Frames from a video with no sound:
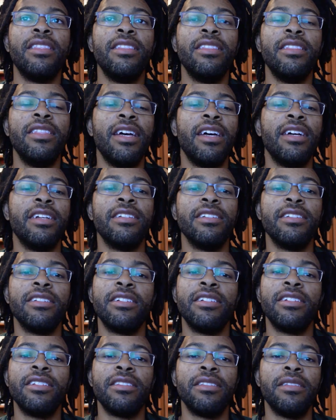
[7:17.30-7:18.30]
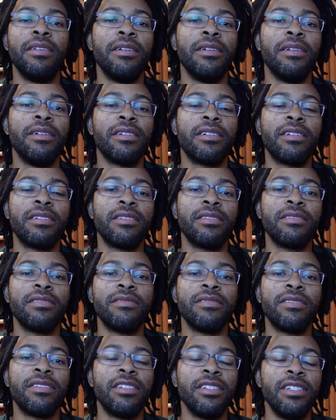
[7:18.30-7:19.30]
that the
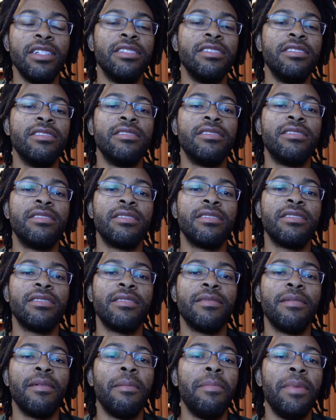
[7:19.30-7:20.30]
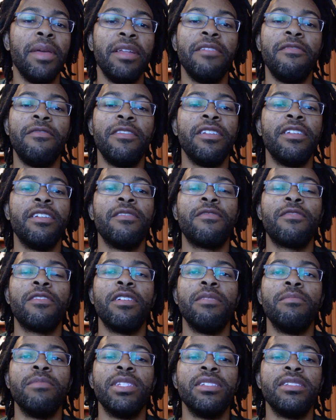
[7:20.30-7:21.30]
Clintons benefited
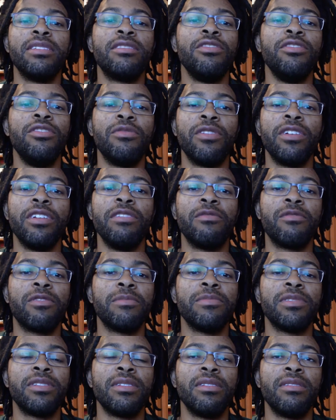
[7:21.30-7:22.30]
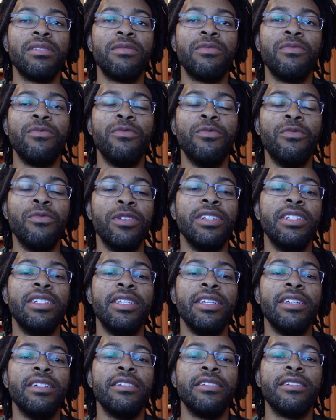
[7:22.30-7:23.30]
from this Uranium One
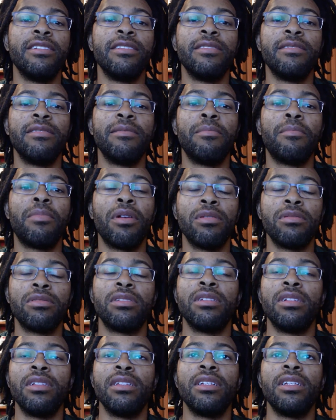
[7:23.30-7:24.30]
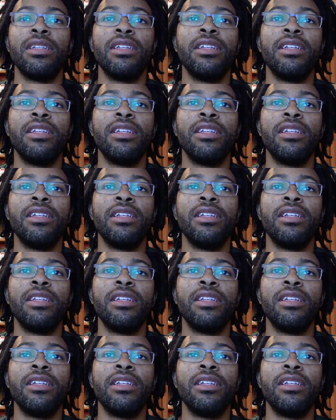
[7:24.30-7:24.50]
deal personally